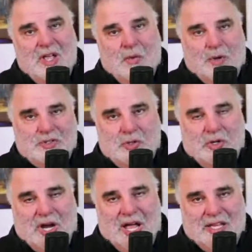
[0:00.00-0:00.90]
one's
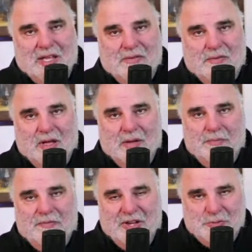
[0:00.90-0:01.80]
Junior Hockey
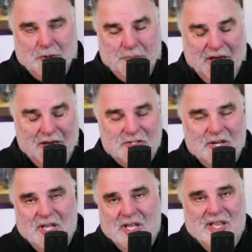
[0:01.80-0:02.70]
Facebook
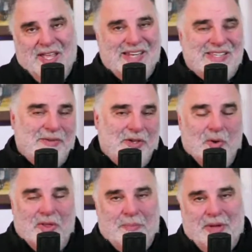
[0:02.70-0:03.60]
page. Anytime you can
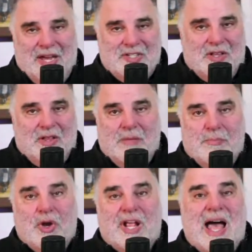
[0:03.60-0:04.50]
go on the page and
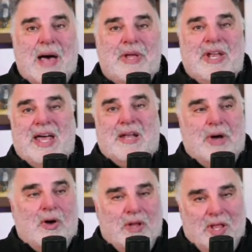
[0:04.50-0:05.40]
put a comment on
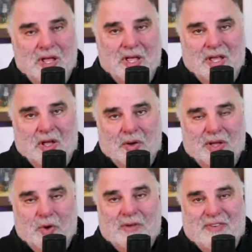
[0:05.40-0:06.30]
about,
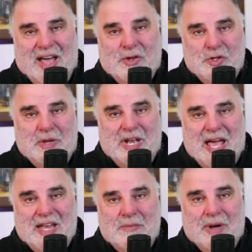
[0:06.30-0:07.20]
what value's been
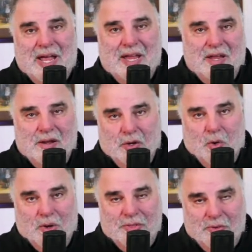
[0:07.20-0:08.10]
added by
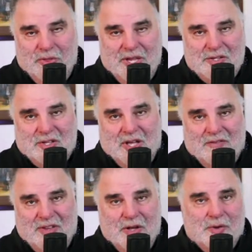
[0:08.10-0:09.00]
going through these
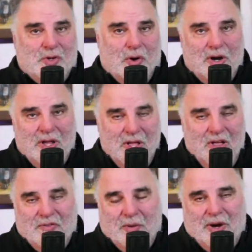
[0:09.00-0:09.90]
videos or
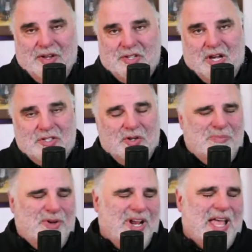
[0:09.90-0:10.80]
from our discussion
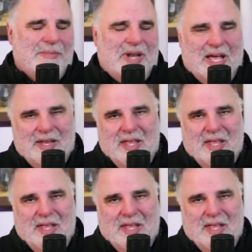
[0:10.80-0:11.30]
group, put a comment on.